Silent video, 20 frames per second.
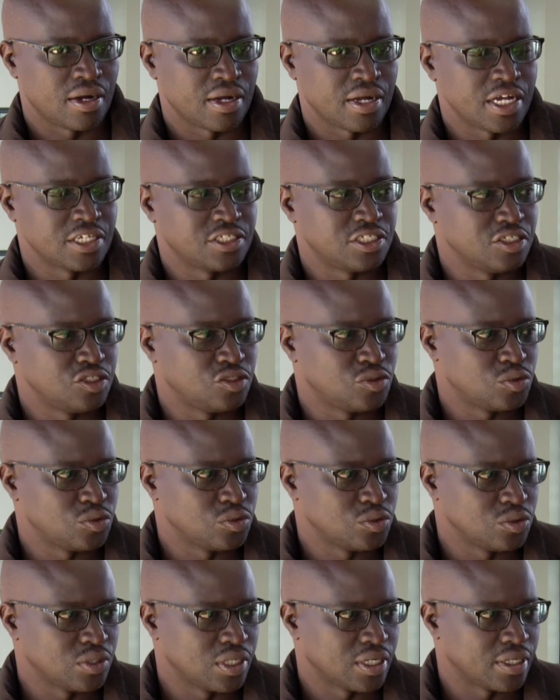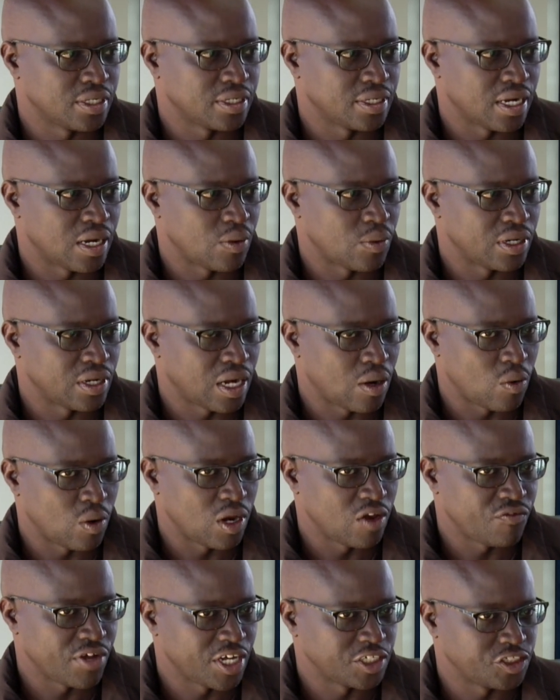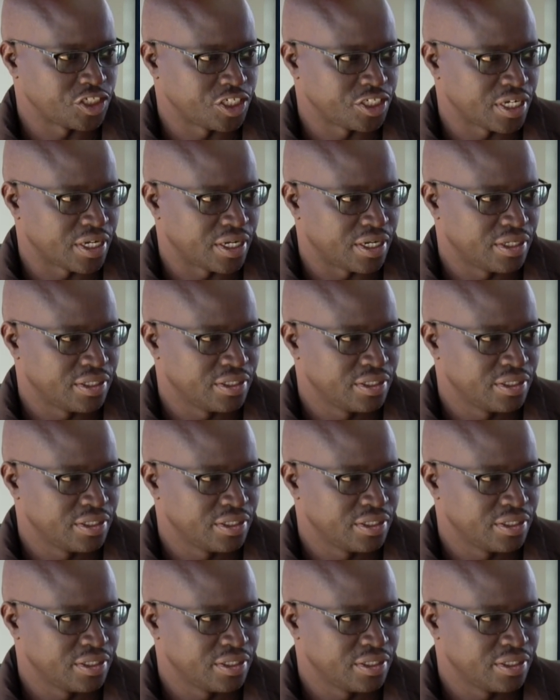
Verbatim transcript: get into our welfare agenda.